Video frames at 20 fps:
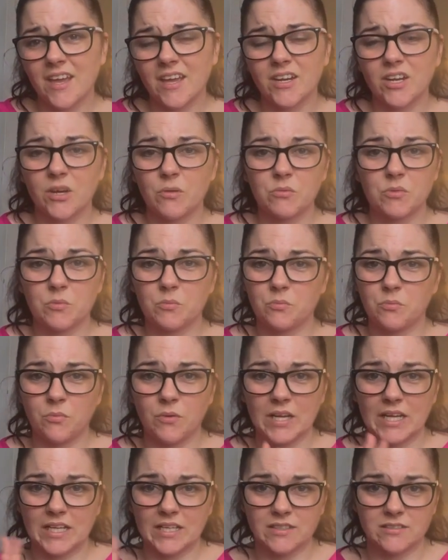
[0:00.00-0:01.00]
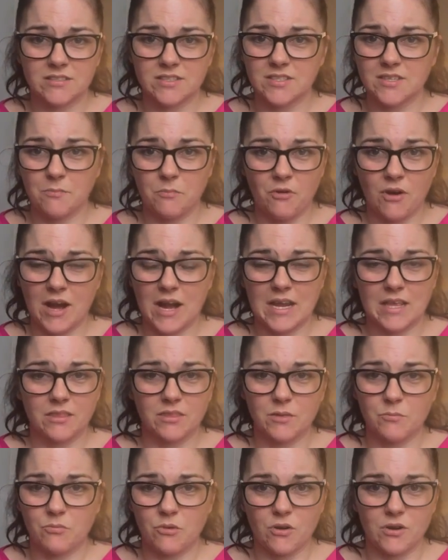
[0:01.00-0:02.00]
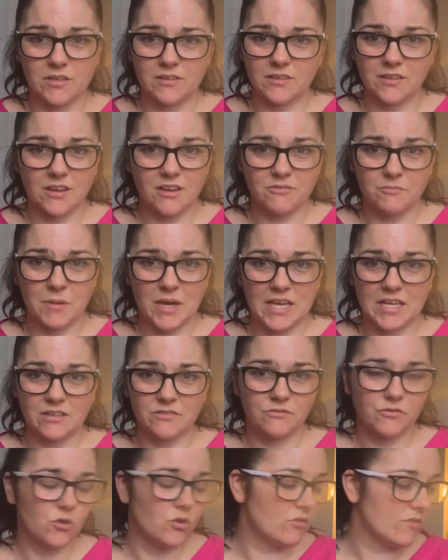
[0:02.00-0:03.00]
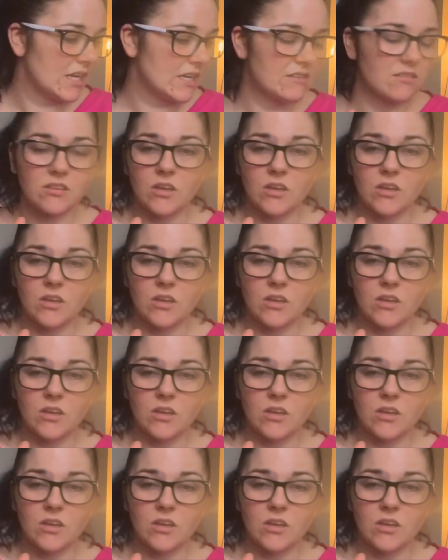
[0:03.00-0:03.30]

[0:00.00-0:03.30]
and I was willing to pay the price that I've paid for it.